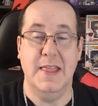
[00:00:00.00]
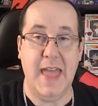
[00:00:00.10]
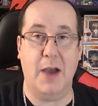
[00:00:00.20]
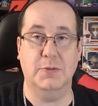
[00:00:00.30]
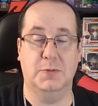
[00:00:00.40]

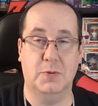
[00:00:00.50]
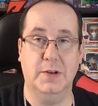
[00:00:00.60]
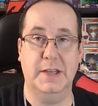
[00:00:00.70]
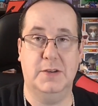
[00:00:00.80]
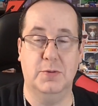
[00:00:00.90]
That was
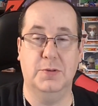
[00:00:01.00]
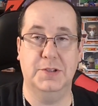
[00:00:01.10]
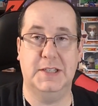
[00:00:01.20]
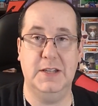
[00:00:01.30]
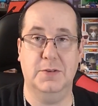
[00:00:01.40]
really cool
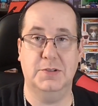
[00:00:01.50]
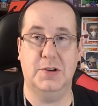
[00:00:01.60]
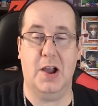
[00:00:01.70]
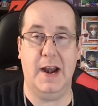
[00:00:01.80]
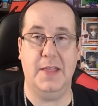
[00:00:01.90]
to see those
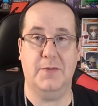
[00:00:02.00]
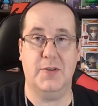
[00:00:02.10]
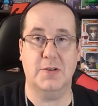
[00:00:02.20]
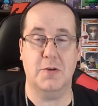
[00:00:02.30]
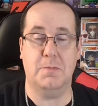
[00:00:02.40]
drawn on the
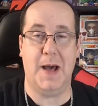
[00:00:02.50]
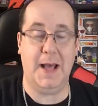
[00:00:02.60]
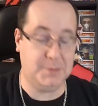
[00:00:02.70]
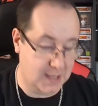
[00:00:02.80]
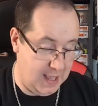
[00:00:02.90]
Funko
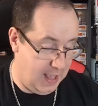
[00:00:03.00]
Pops.